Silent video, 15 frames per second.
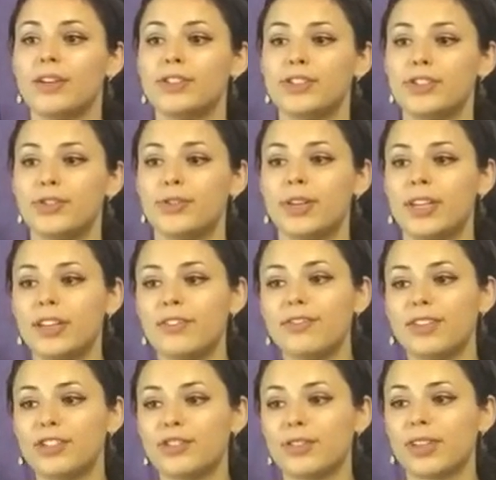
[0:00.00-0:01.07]
Do
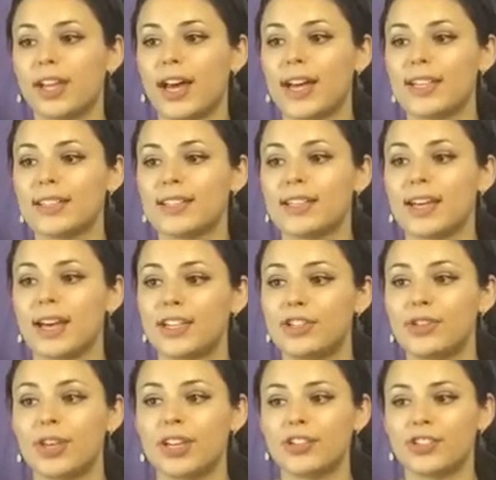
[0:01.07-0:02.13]
individualized
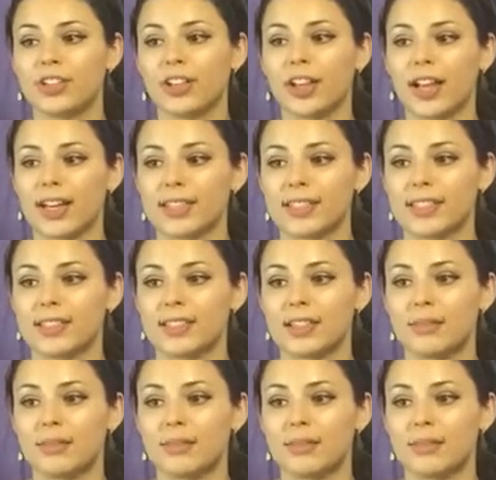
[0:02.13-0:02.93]
education classes